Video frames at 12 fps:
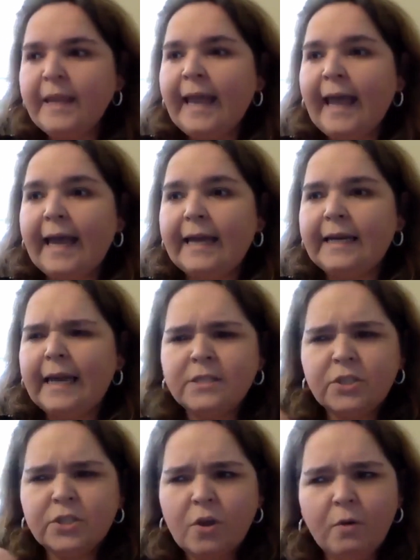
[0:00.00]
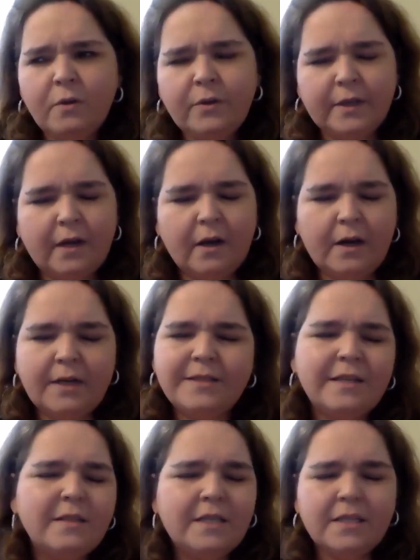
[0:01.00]
And it's so clear, and it's
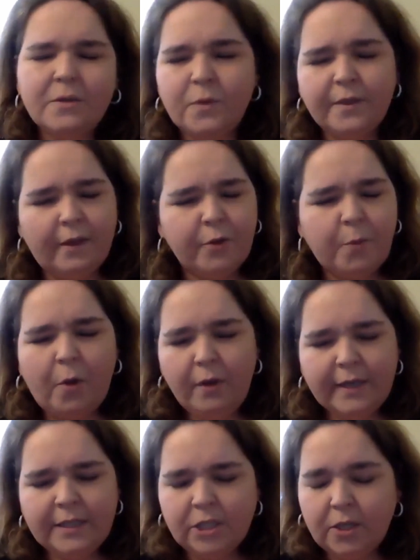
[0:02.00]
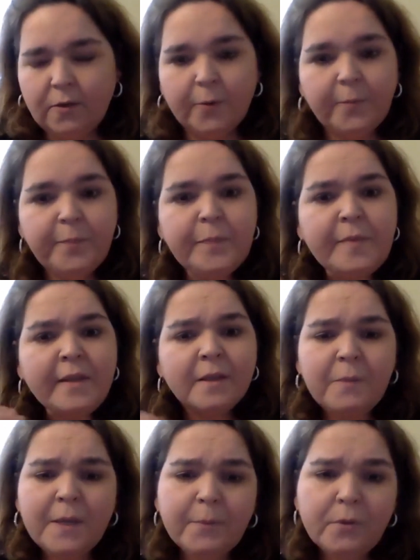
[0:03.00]
consistent with other polling too,
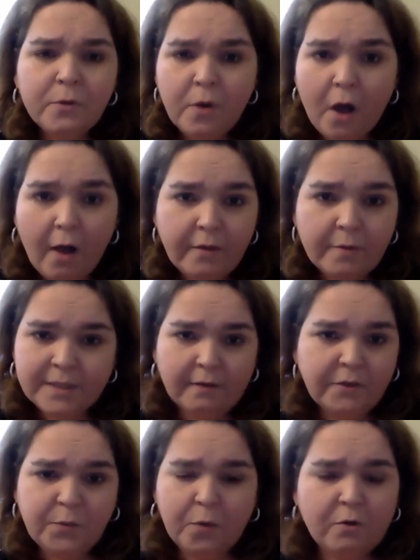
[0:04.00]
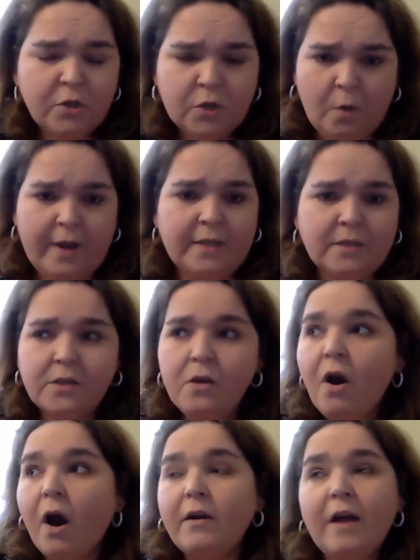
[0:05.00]
that people who call themselves pro-choice
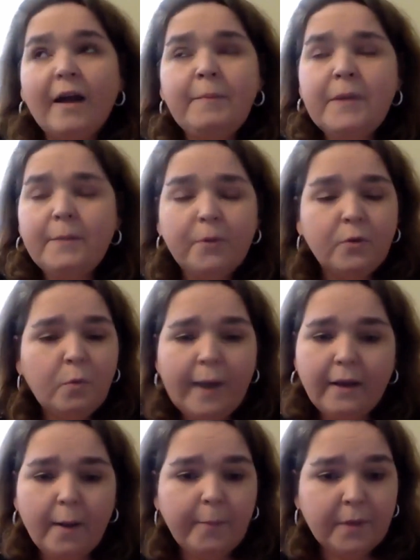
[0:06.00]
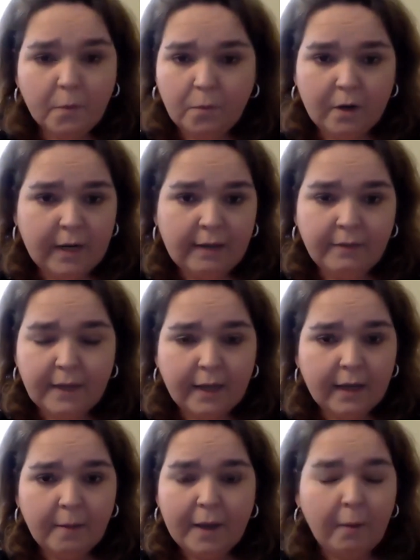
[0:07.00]
are not people who wake up in the morning
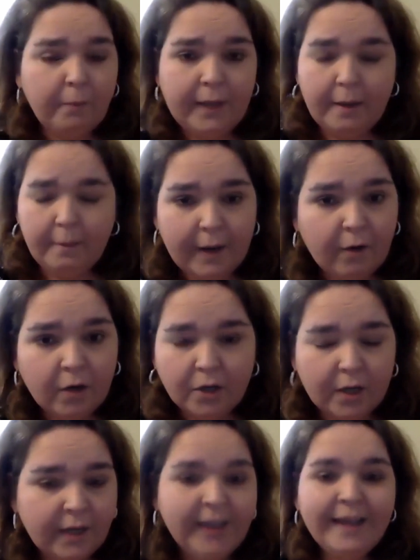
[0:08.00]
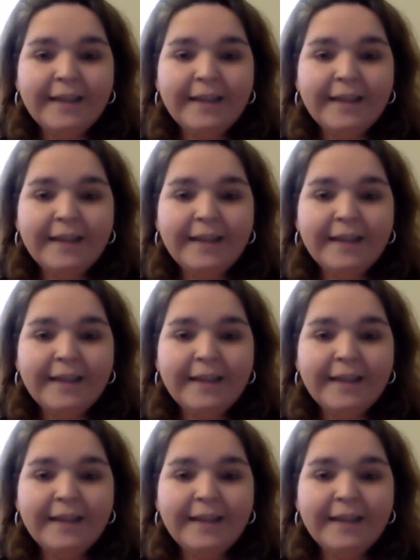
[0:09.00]
thinking about Planned Parenthood.